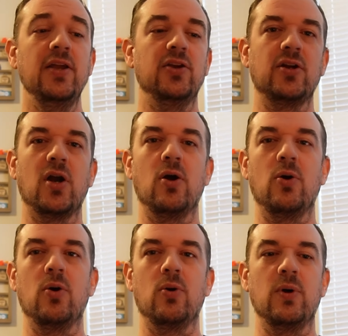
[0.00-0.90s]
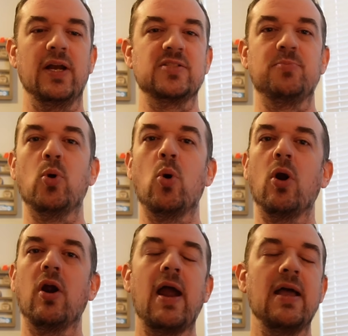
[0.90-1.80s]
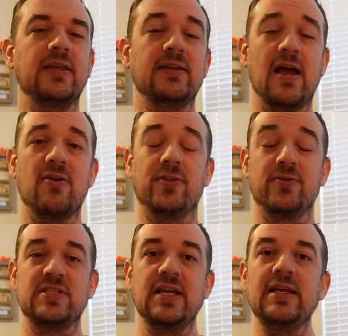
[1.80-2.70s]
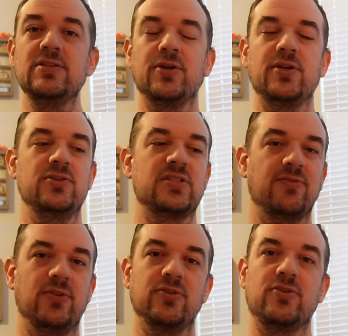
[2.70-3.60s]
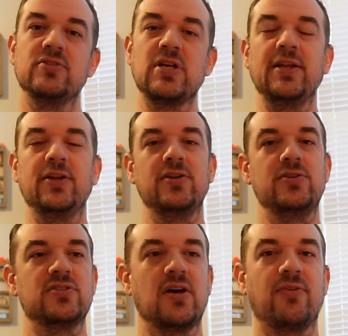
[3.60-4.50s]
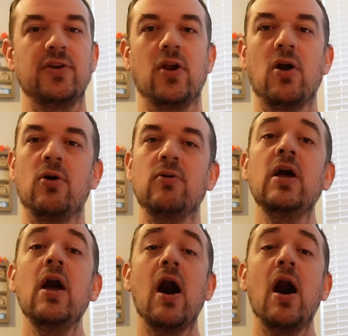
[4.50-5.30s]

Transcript: You can go explore the, other cities. You can do stuff through the cruise line. You can do stuff on your own.